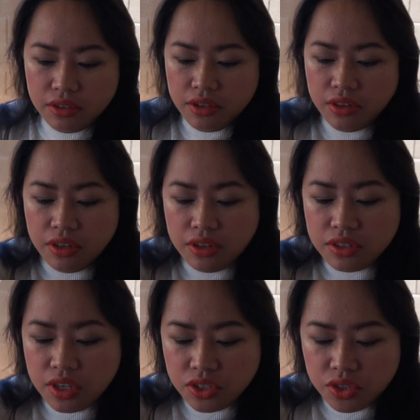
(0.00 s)
I think the
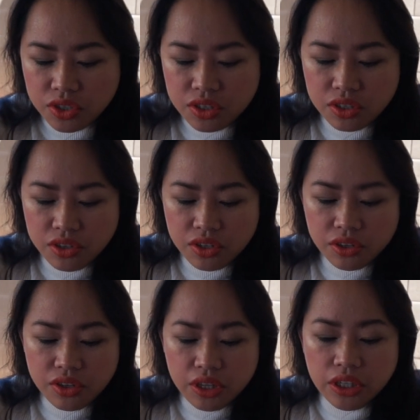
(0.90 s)
texture is still
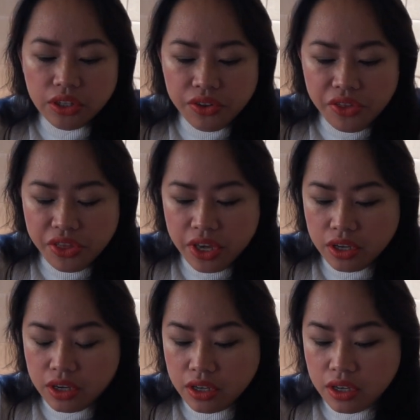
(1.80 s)
a little
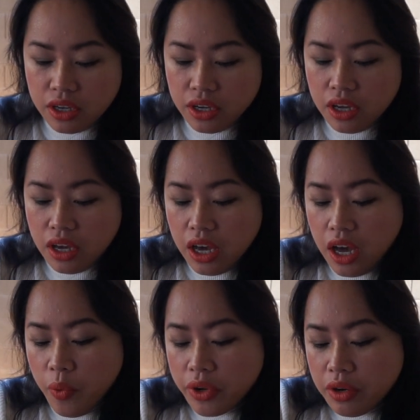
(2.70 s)
thick.
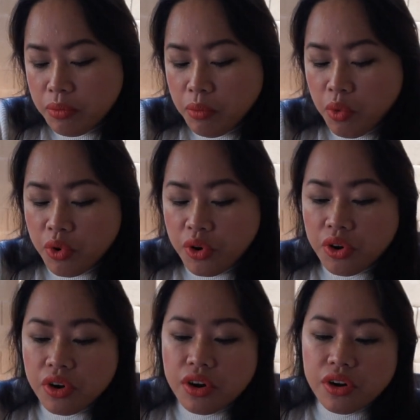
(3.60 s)
I want it
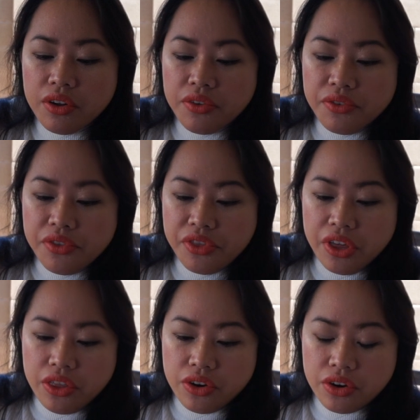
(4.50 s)
more
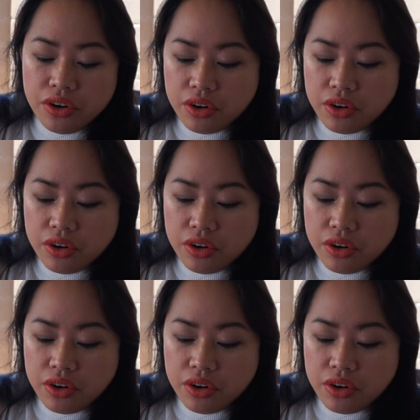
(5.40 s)
thinner.